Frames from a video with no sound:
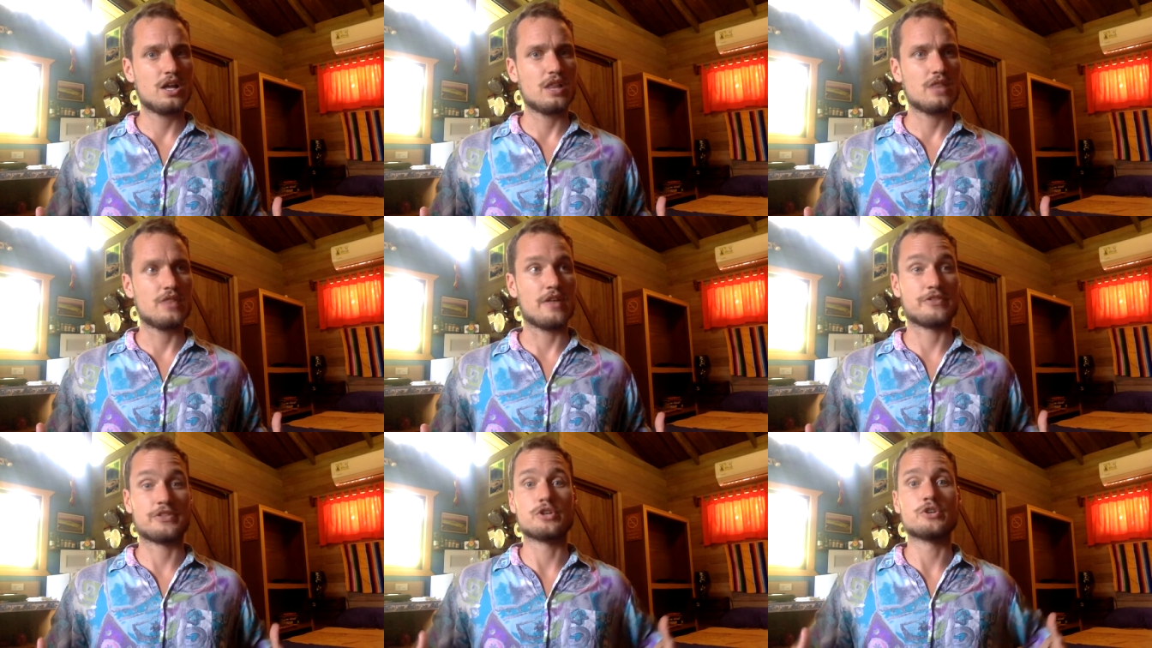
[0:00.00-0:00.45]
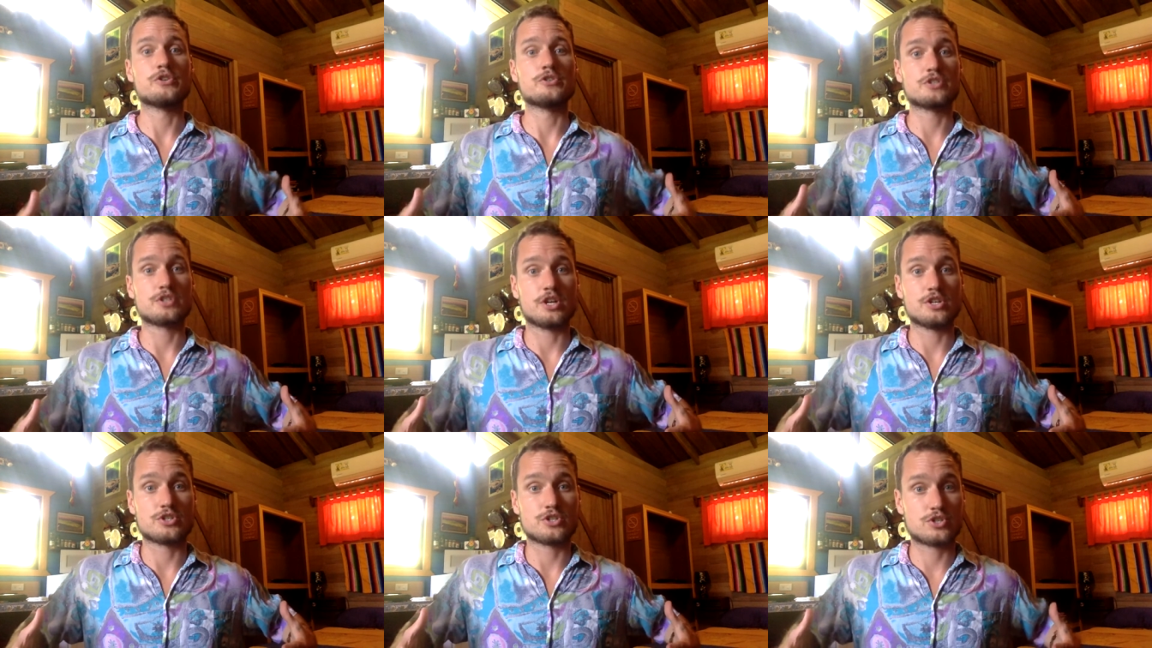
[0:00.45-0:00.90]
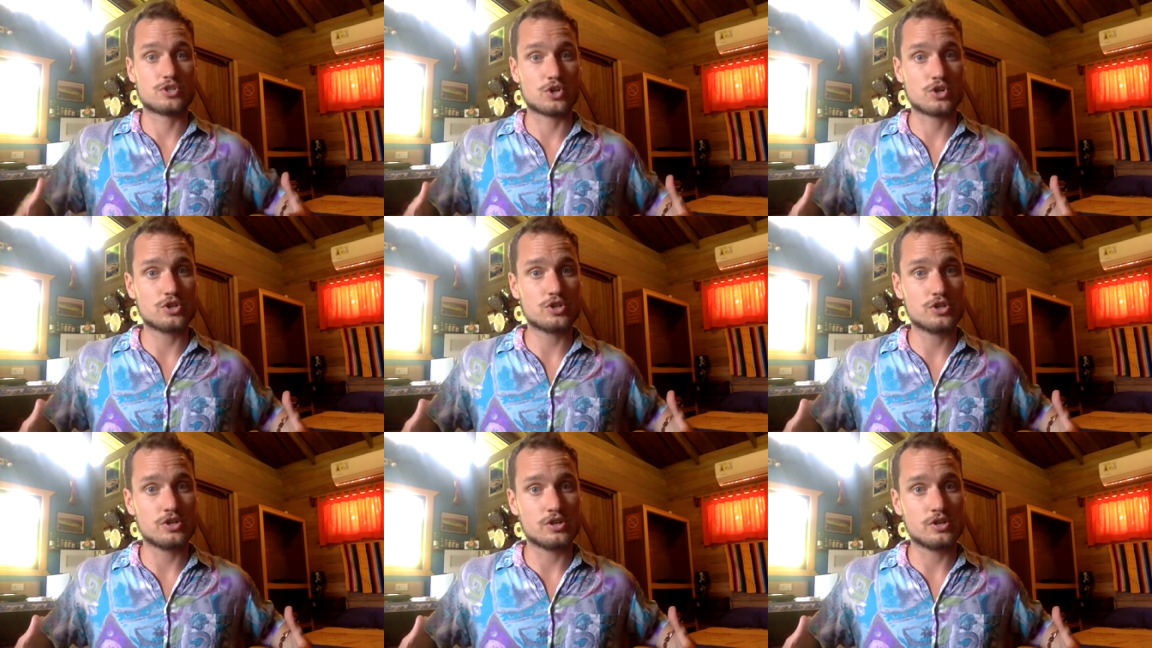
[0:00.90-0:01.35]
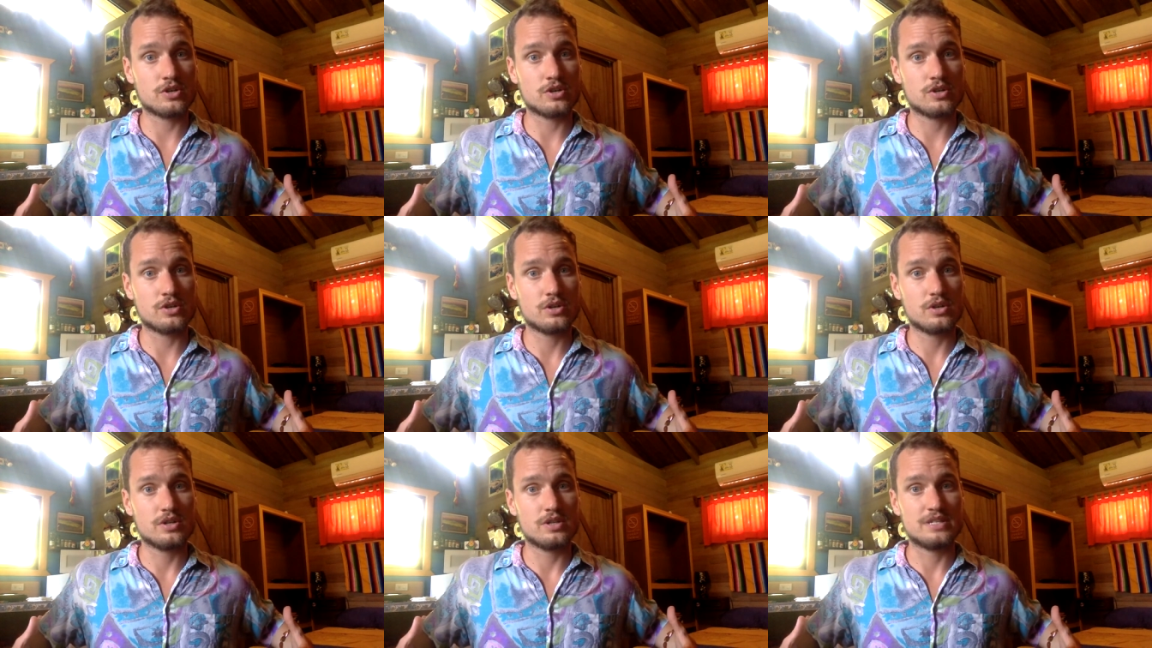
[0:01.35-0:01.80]
that there's a
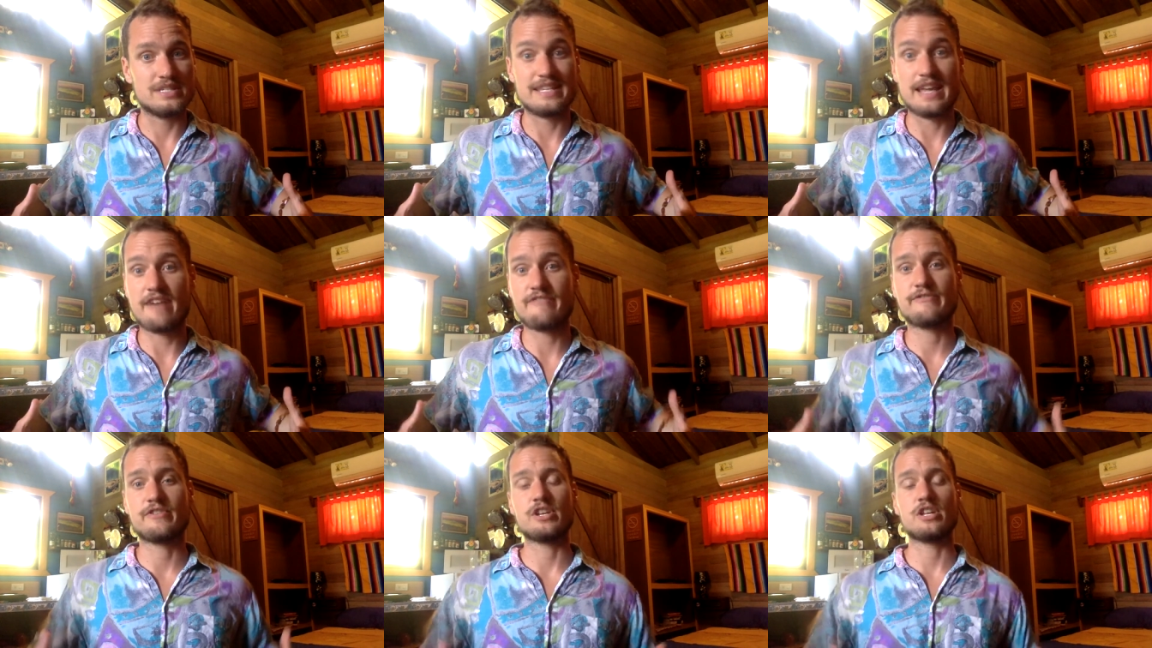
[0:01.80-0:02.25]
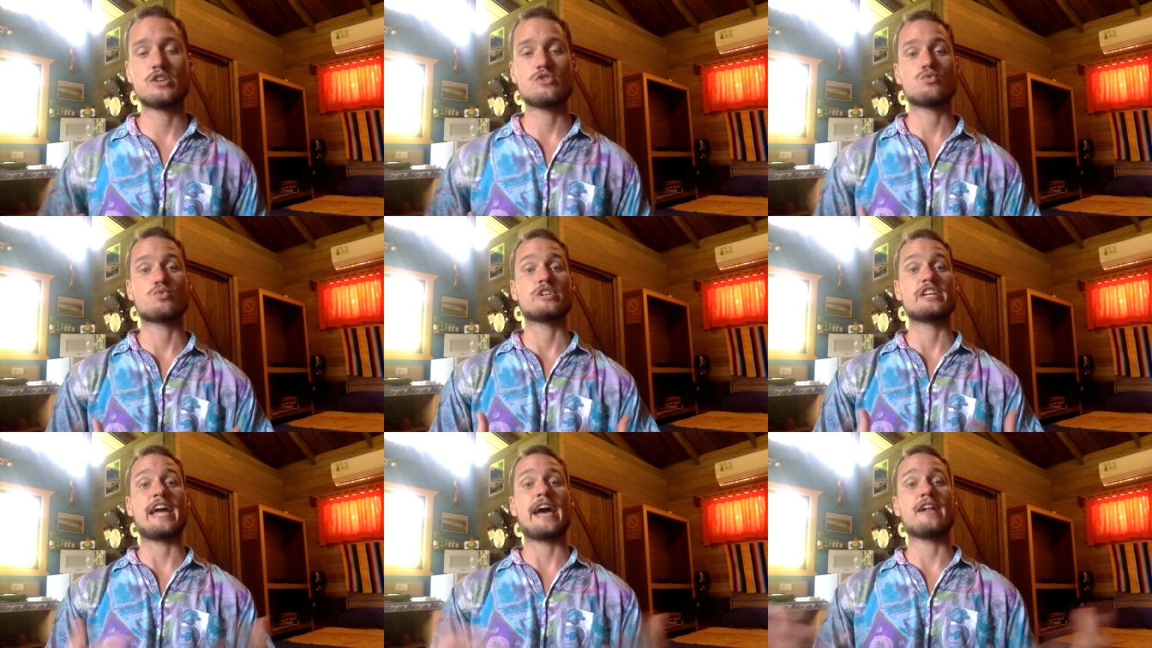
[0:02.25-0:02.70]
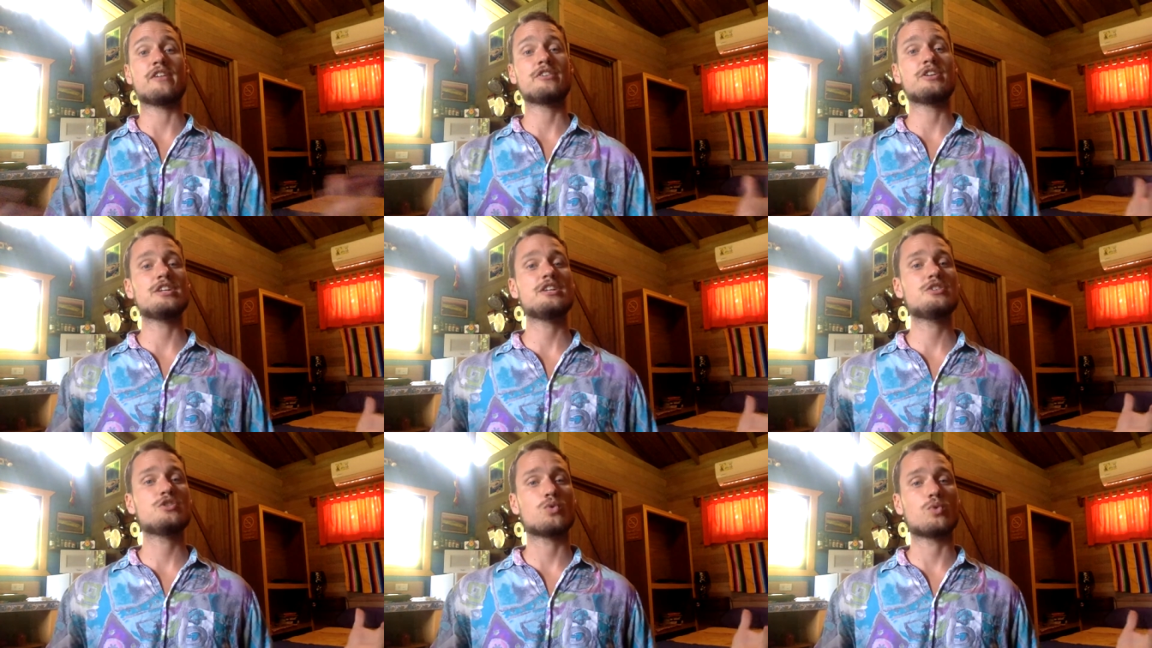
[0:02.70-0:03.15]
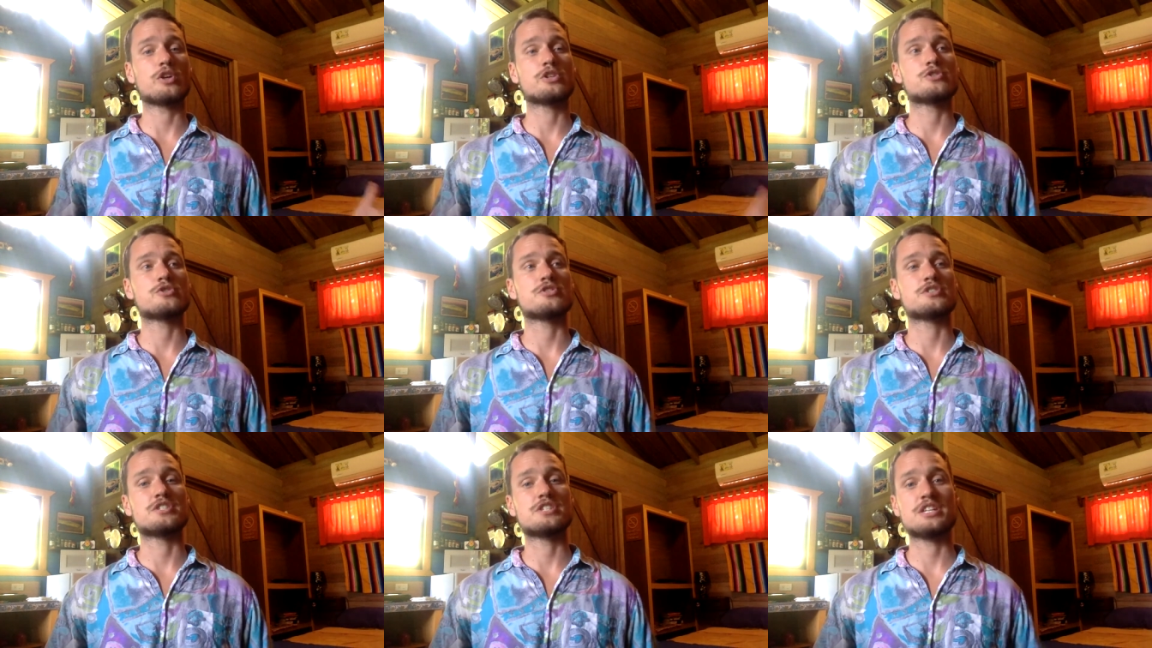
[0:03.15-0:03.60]
certain definite reality to what
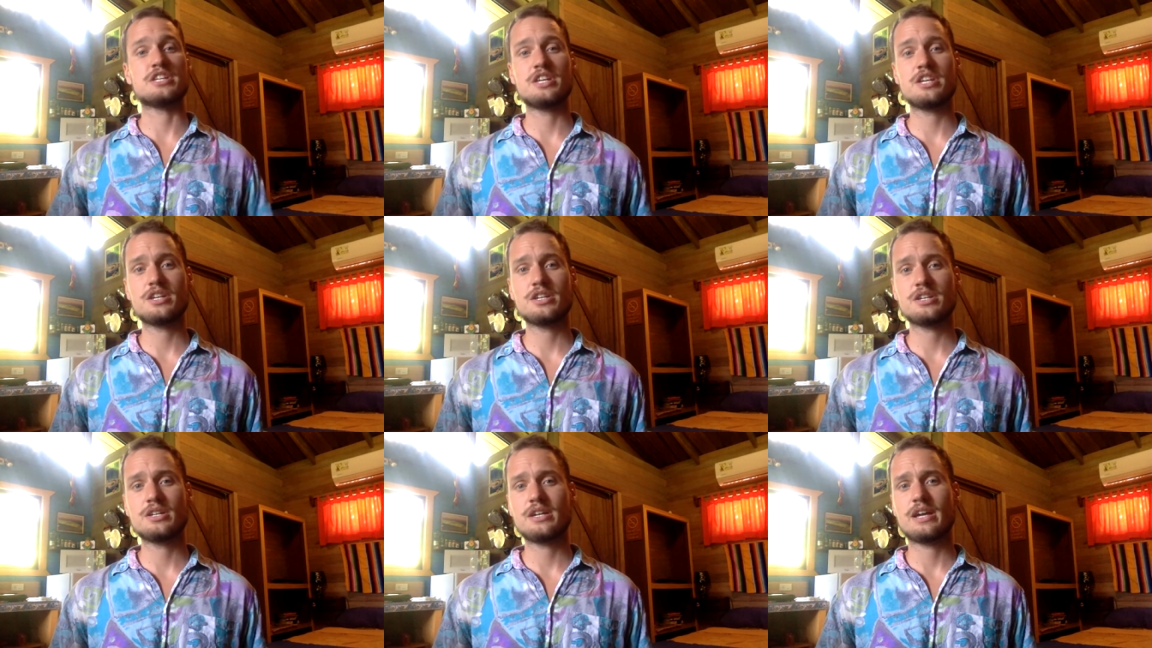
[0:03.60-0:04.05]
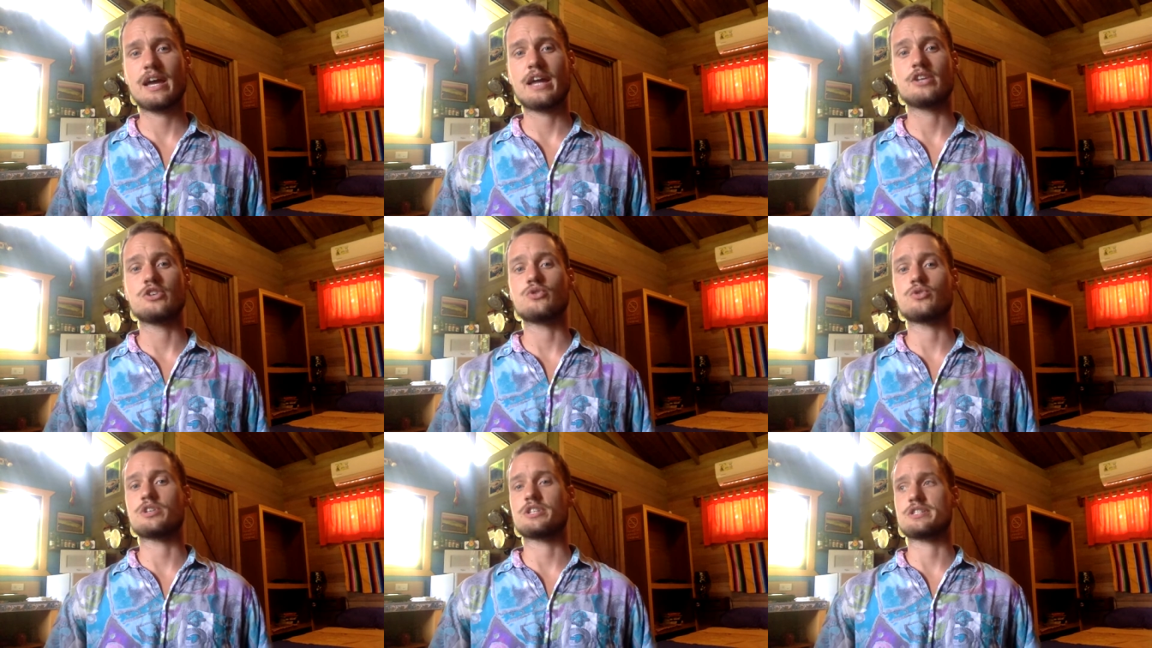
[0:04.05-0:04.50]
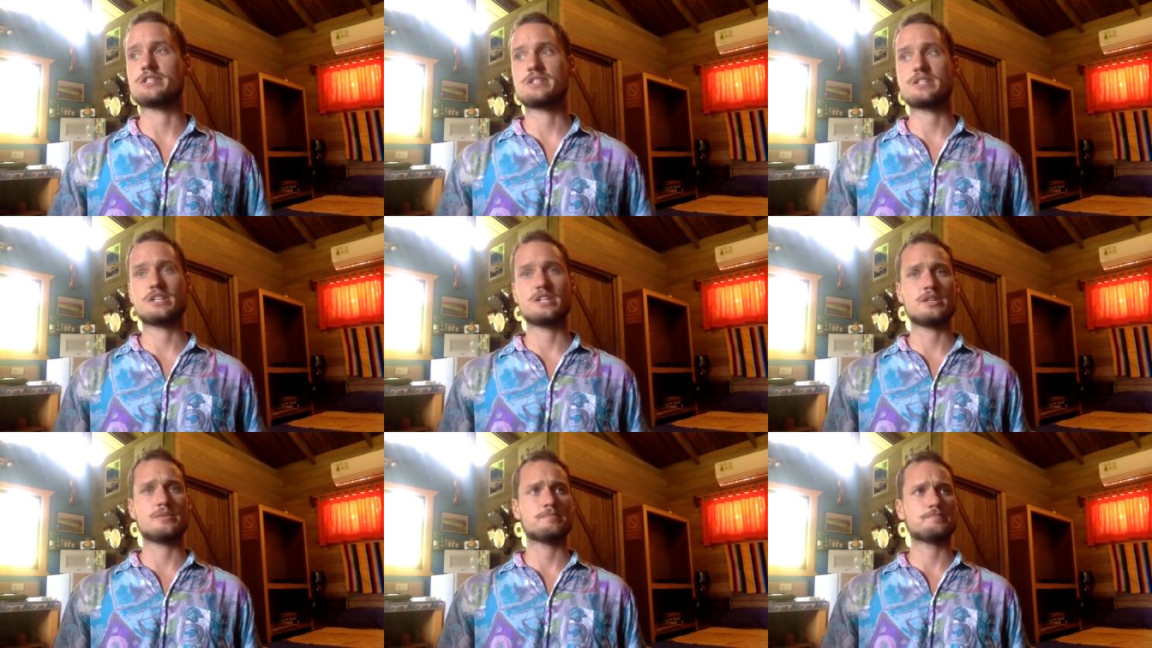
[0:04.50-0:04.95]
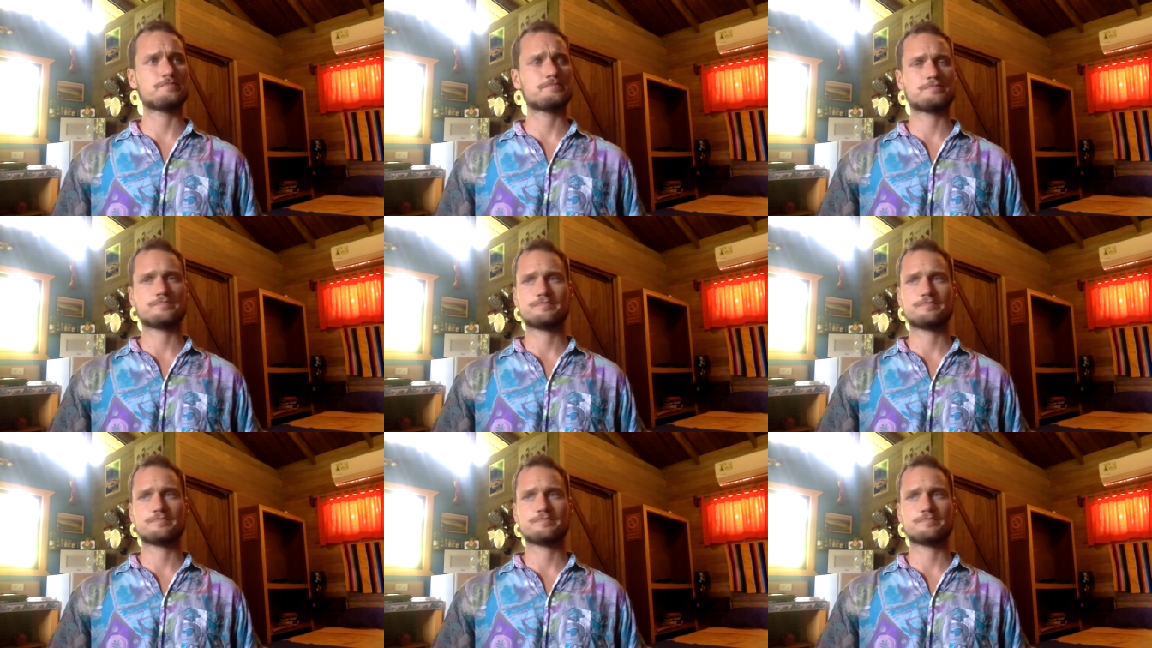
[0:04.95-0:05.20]
you're seeing, and you can see